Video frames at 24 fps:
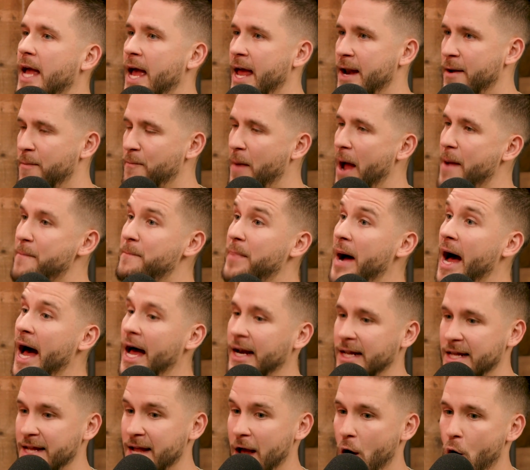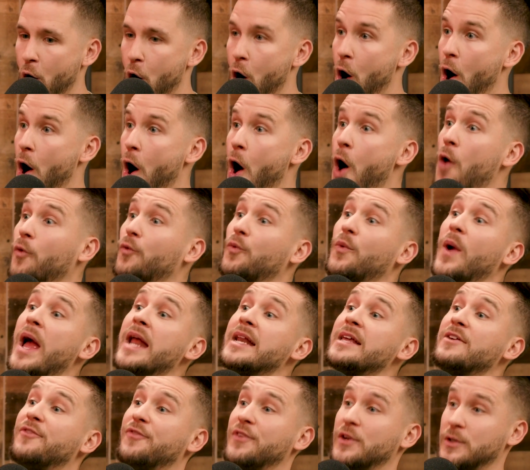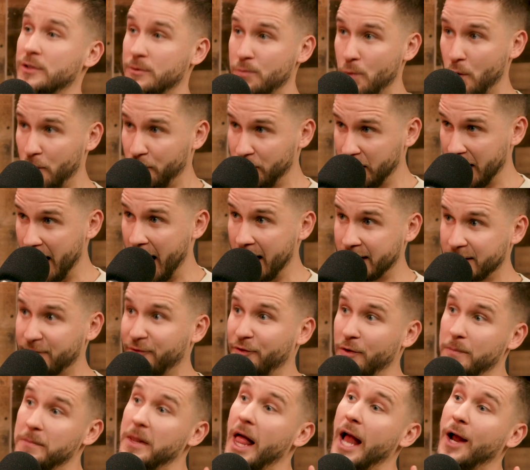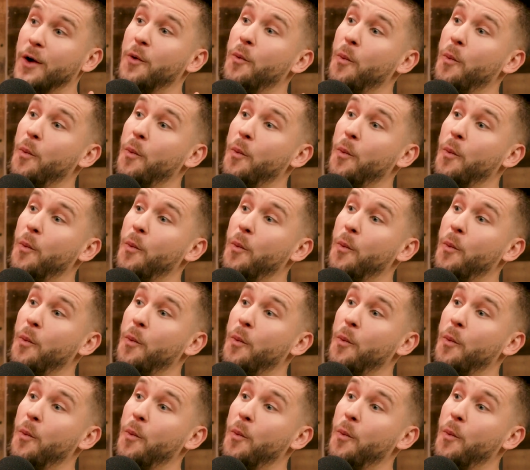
And my body already feels more relaxed from like